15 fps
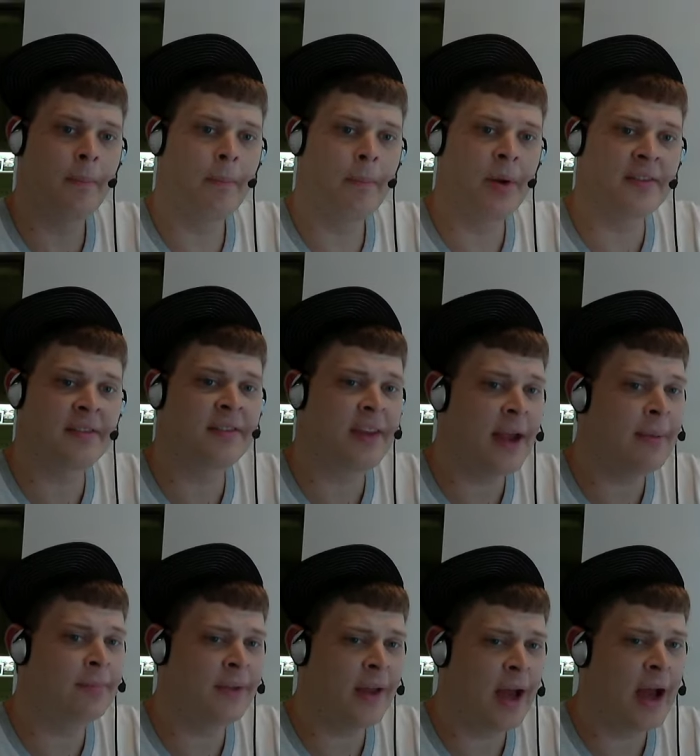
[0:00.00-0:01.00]
But at the same
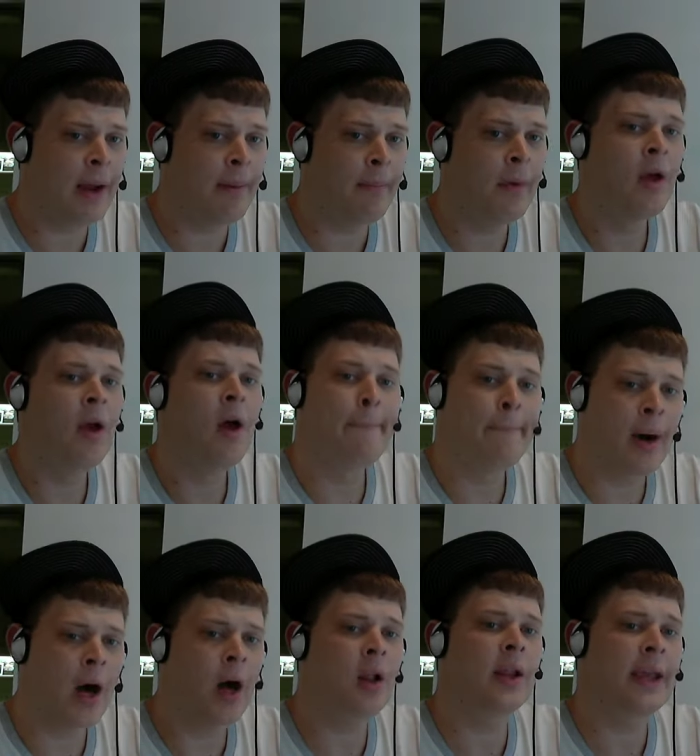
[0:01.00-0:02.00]
time,
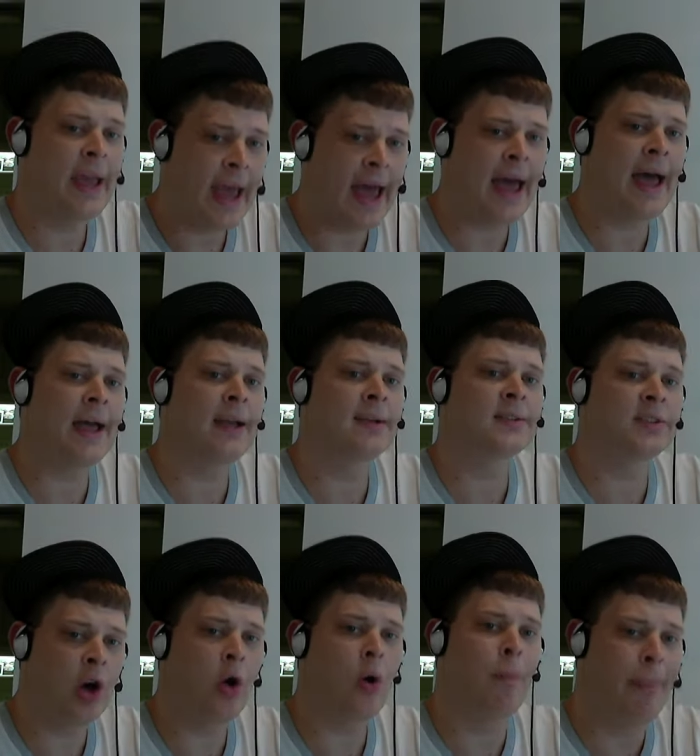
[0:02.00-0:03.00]
Paulie has
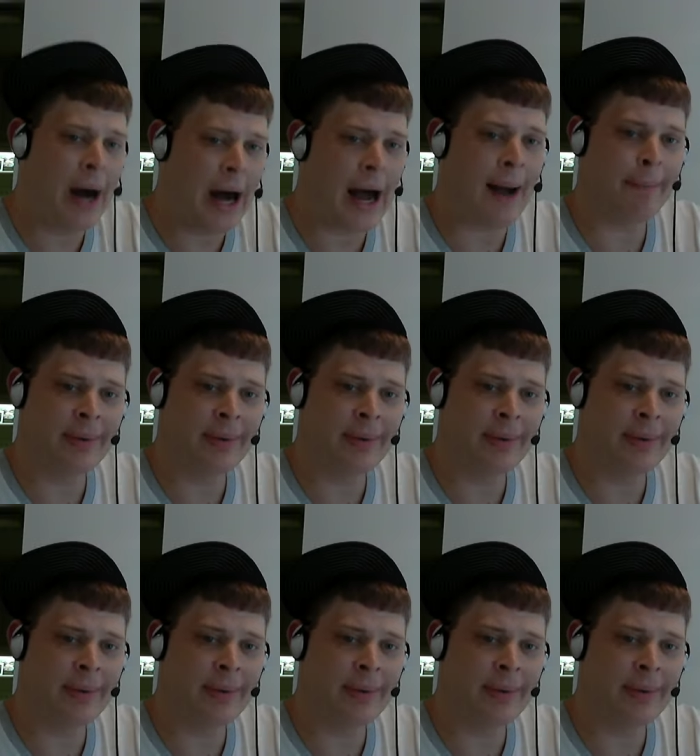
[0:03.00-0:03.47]
no pop.